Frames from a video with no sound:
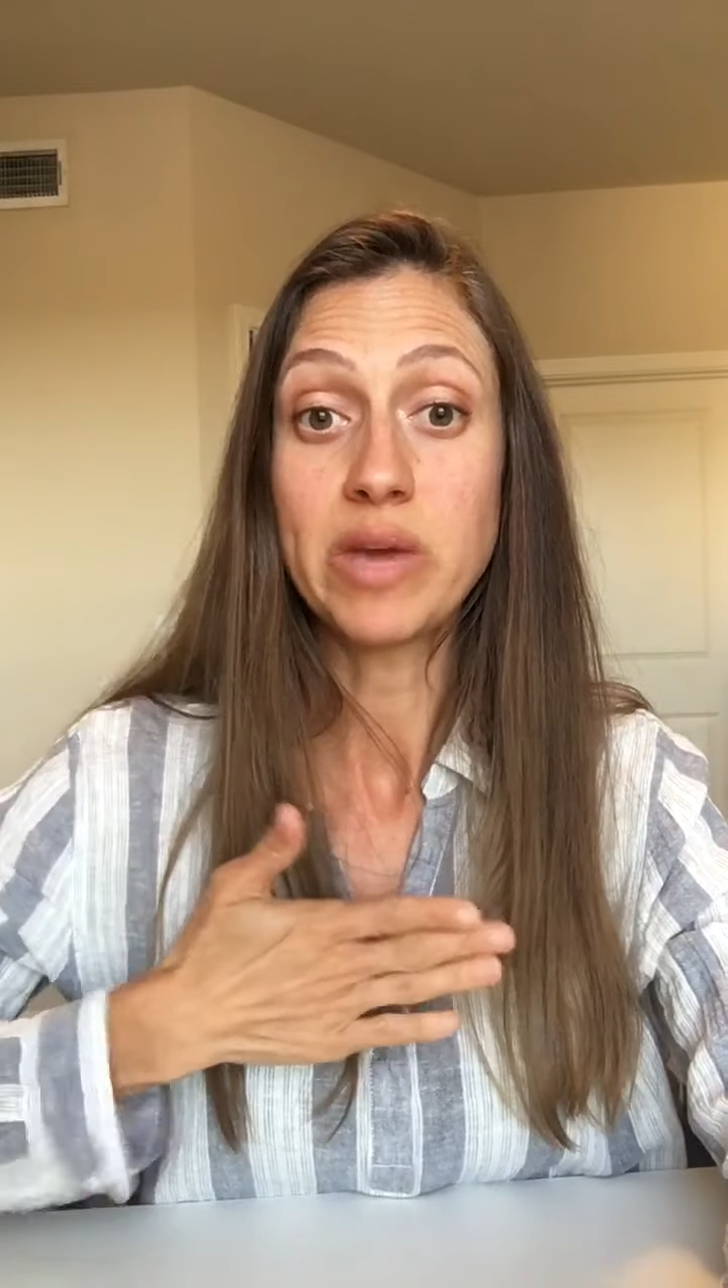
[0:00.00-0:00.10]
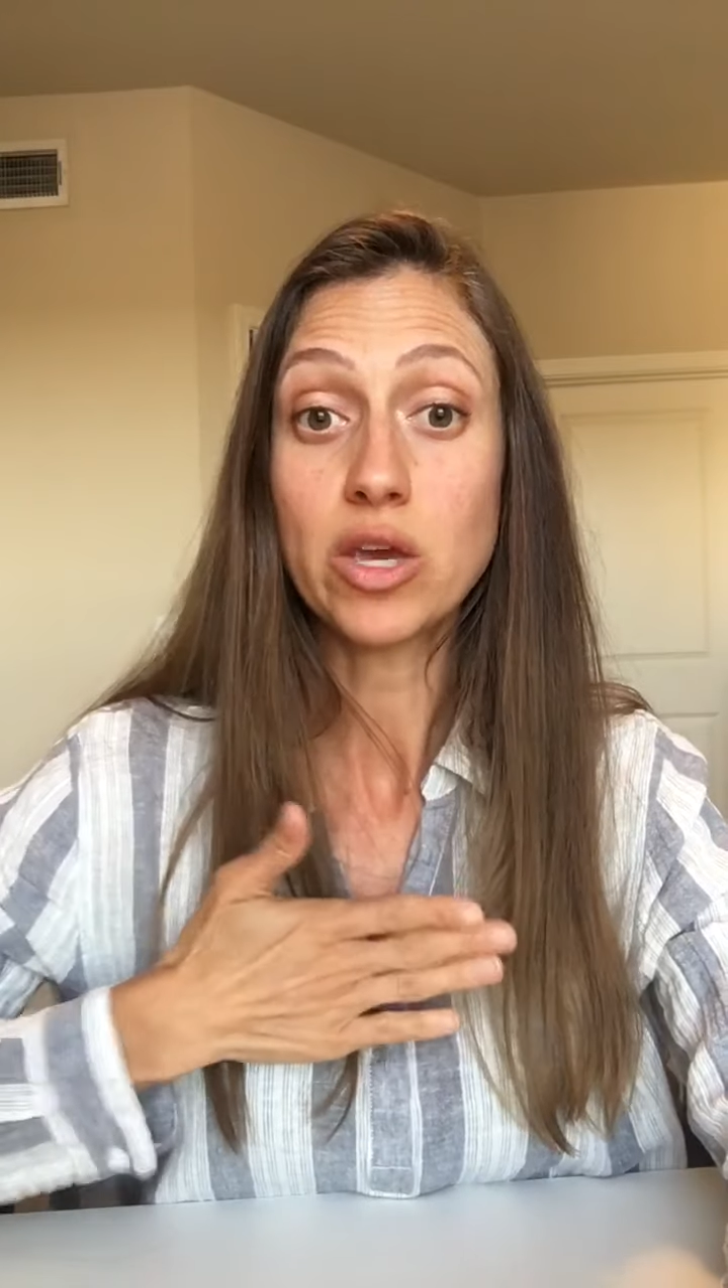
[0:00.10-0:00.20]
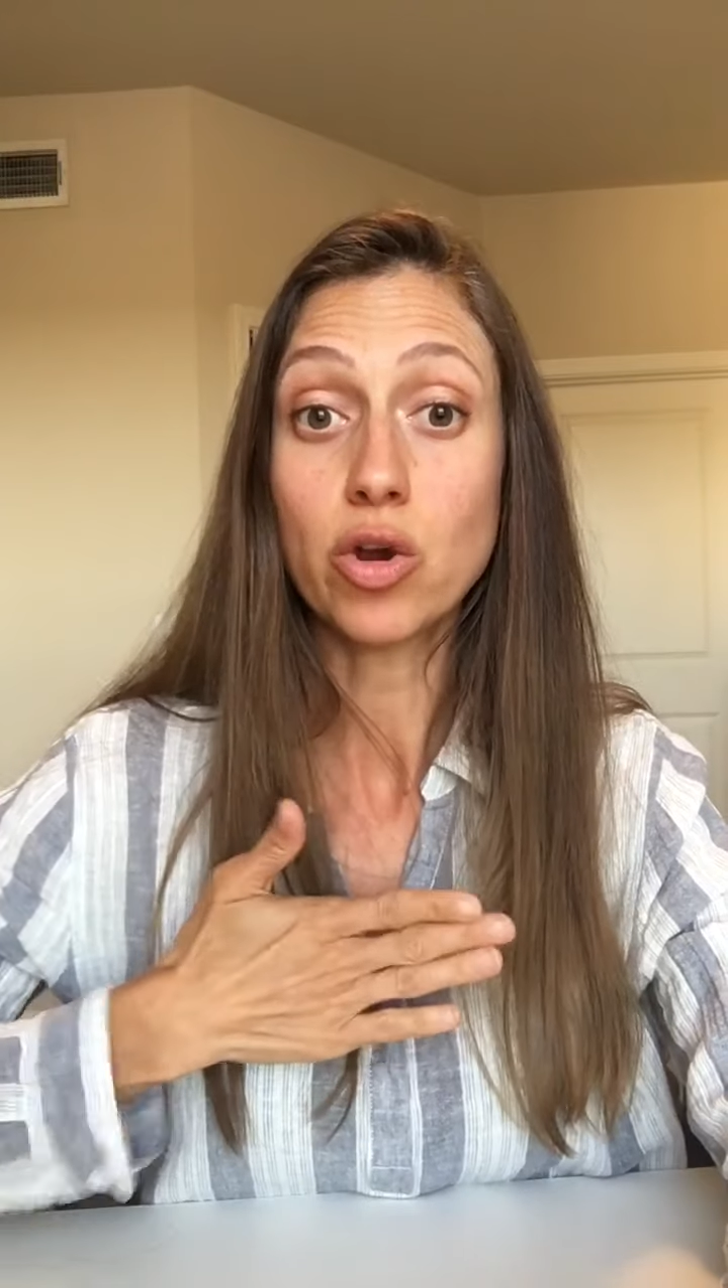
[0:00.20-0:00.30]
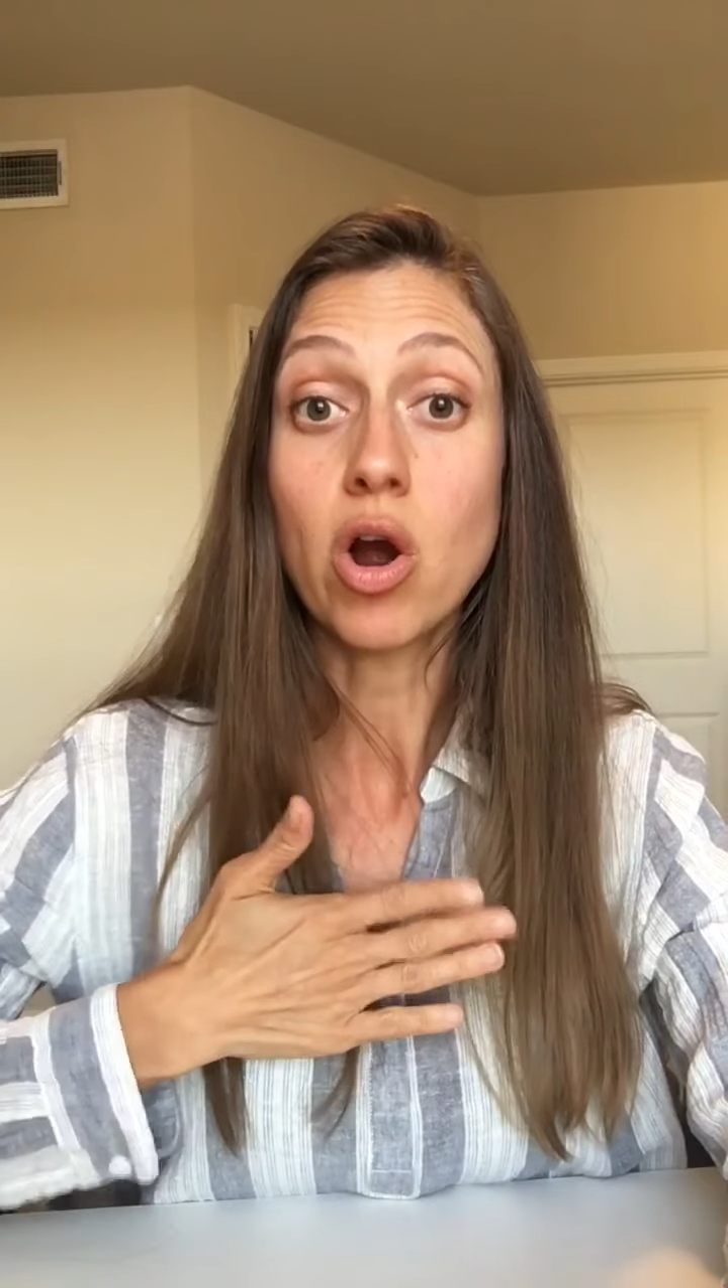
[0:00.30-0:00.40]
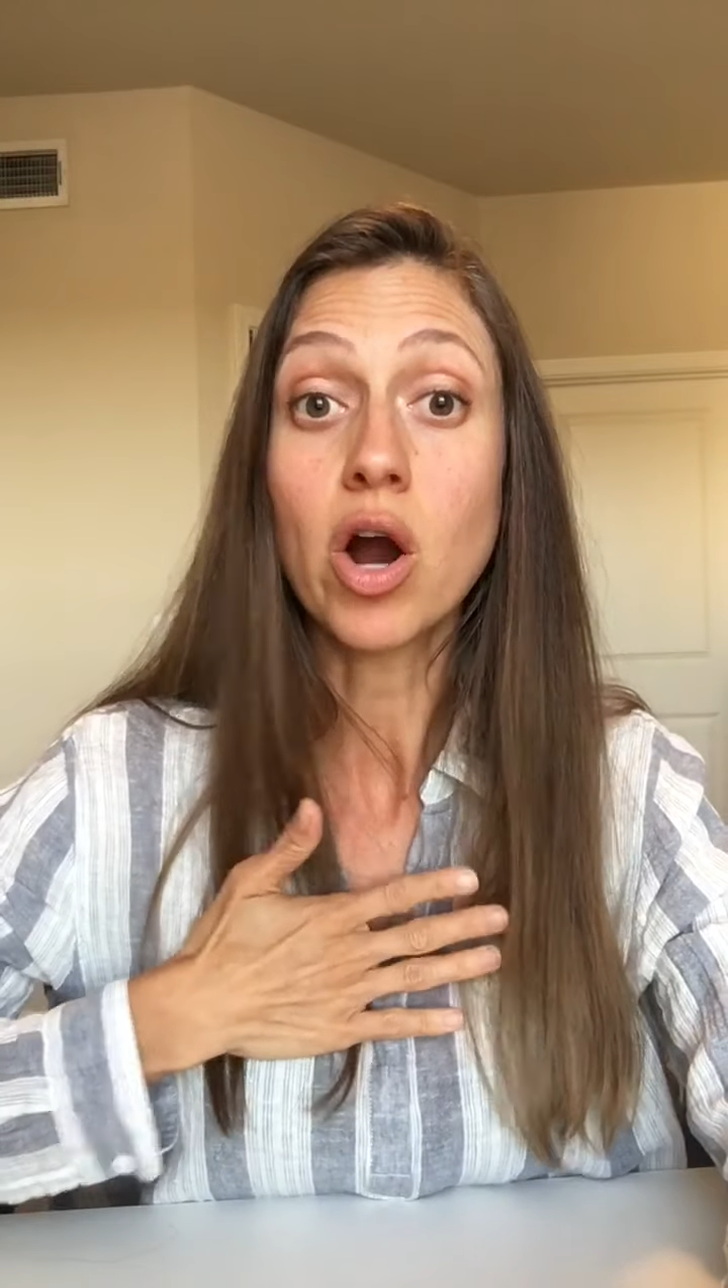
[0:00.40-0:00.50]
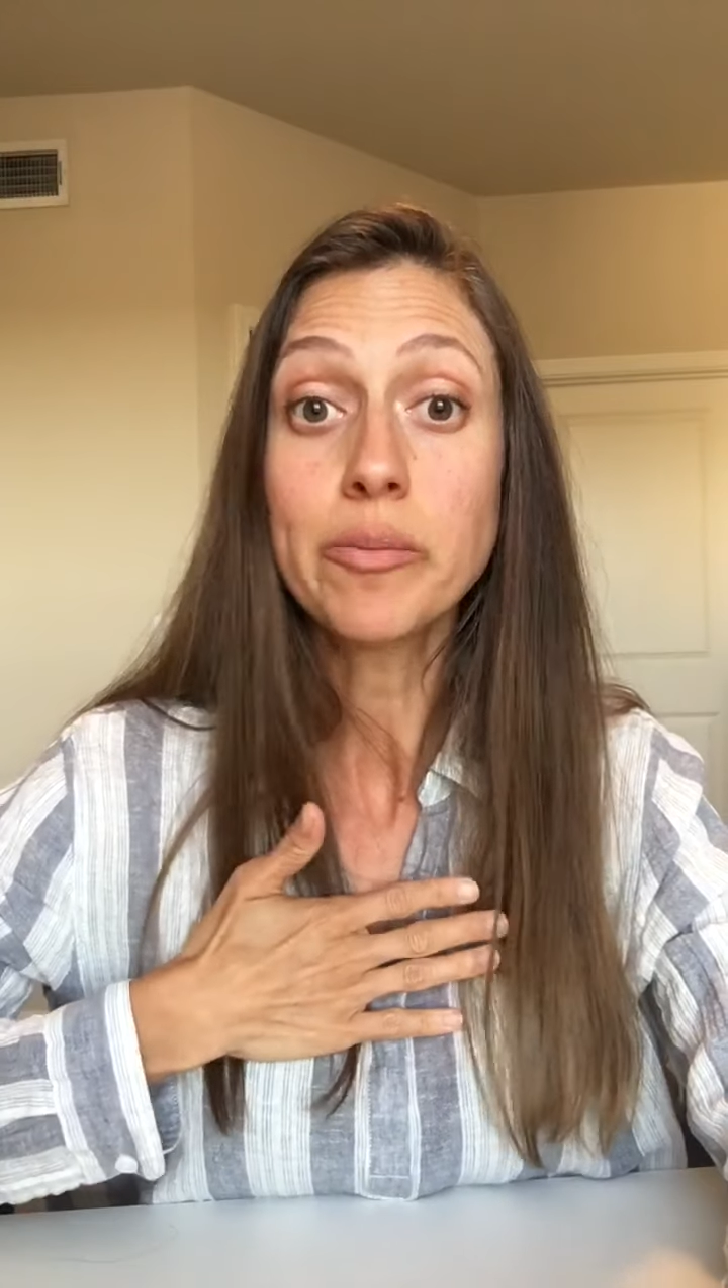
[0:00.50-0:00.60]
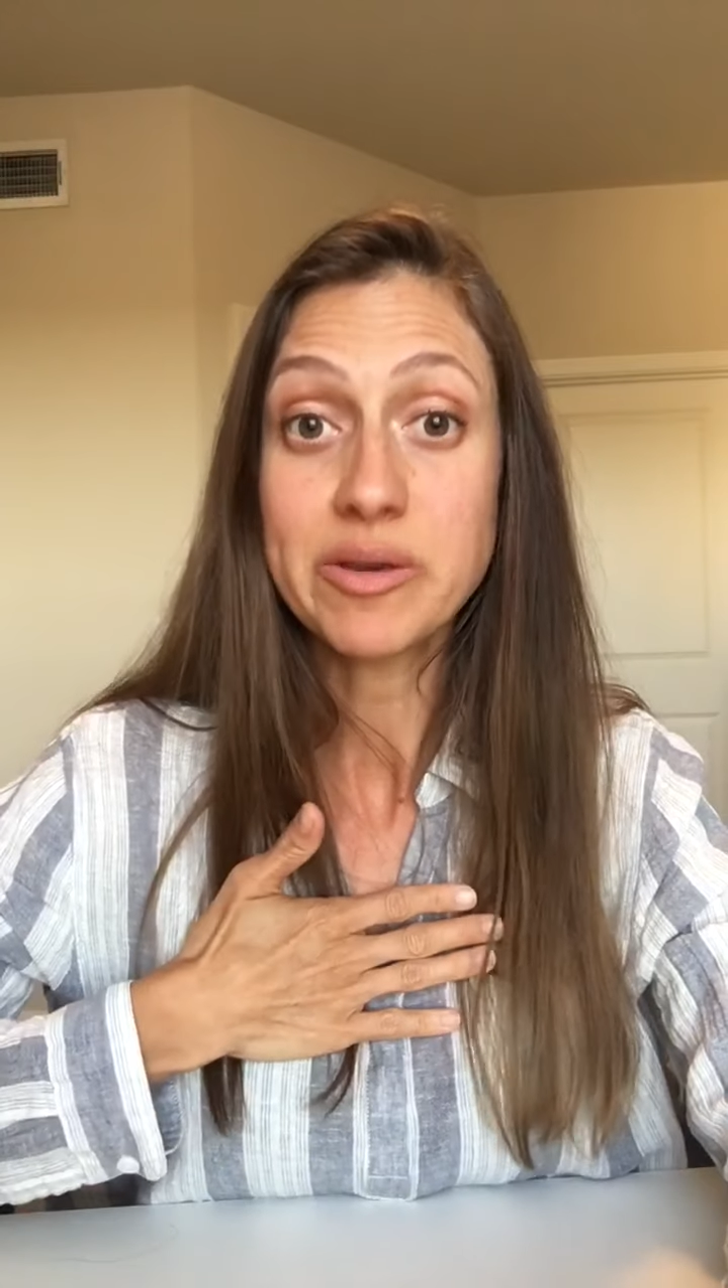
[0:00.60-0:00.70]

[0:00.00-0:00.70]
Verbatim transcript: make your heart